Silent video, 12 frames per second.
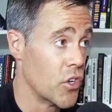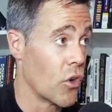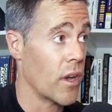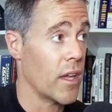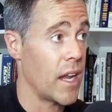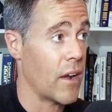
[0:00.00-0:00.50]

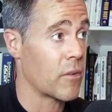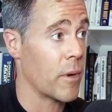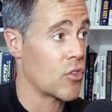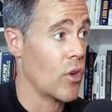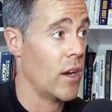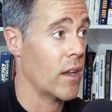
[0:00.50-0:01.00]
during, and after
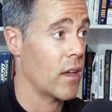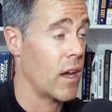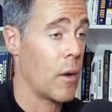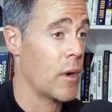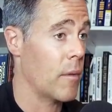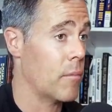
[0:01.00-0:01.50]
my training,
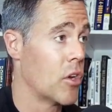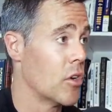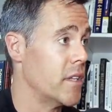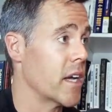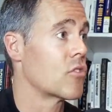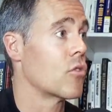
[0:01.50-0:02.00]
I would have pure
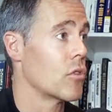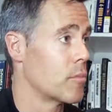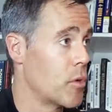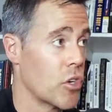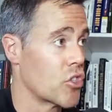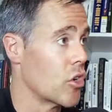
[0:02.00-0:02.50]
dextrose,
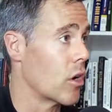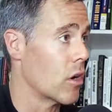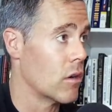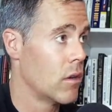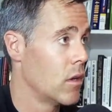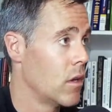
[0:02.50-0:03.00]
pure
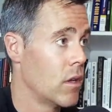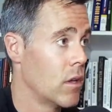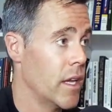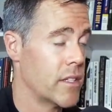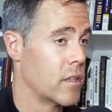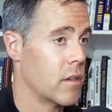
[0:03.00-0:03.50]
sugar. Mm-hmm.
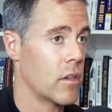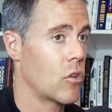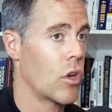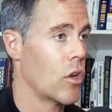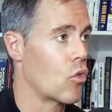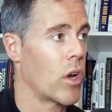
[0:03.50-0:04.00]
It's an
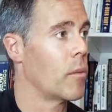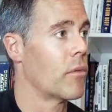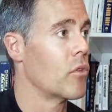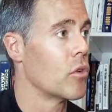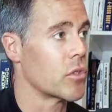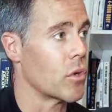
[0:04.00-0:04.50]
incredible
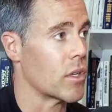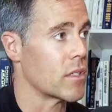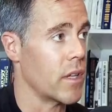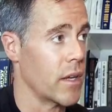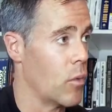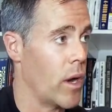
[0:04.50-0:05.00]
fuel
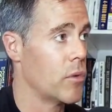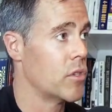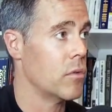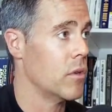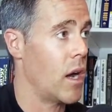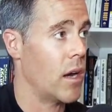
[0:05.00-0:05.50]
source. Like, why would
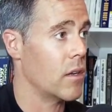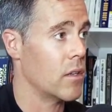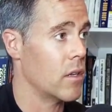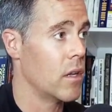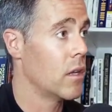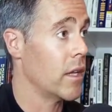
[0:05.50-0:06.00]
you not
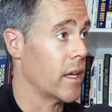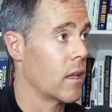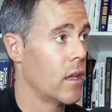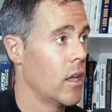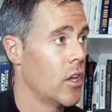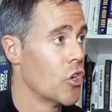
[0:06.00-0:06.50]
like?
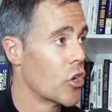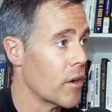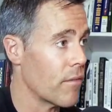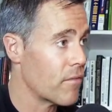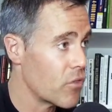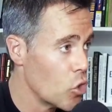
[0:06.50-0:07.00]
You're
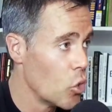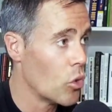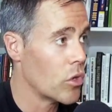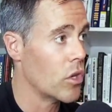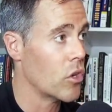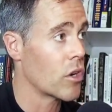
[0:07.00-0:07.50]
gonna
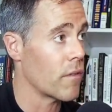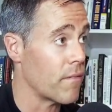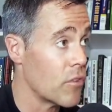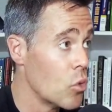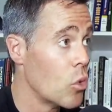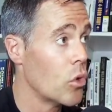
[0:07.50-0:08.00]
fuel. You're gonna
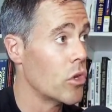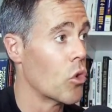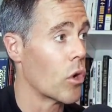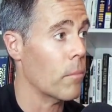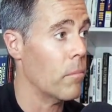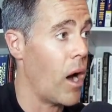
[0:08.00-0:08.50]
fuel
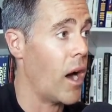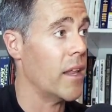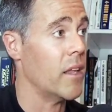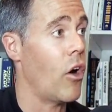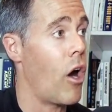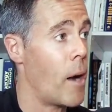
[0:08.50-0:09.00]
your
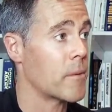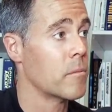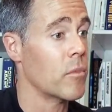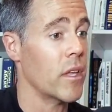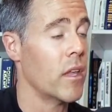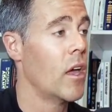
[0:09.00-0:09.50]
body
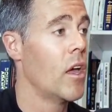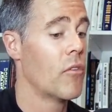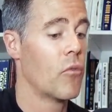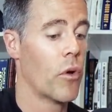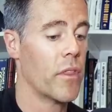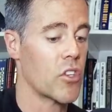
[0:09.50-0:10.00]
optimally
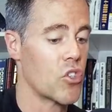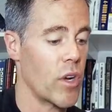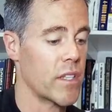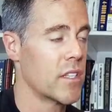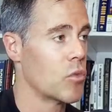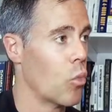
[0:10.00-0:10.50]
for the
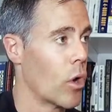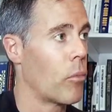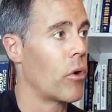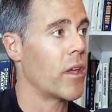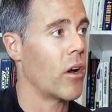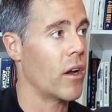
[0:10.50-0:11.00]
stresses we're
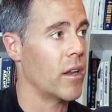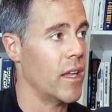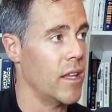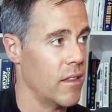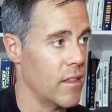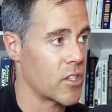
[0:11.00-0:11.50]
putting on
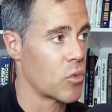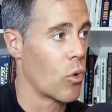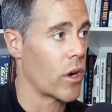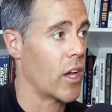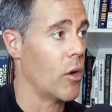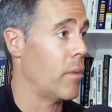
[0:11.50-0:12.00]
in this
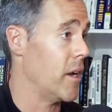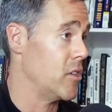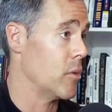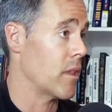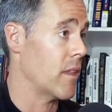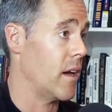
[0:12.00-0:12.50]
workout by
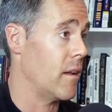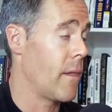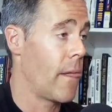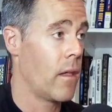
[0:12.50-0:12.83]
doing that.